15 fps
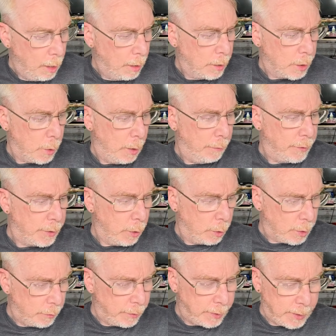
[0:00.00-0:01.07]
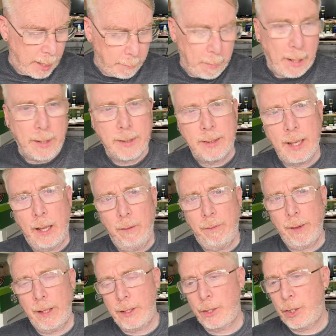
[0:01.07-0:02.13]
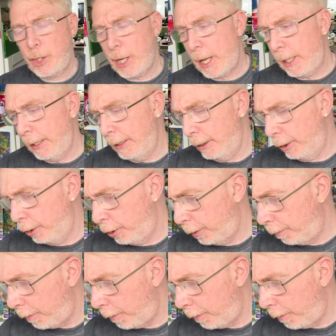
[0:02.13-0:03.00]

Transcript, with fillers: So I've sort of set myself a challenge.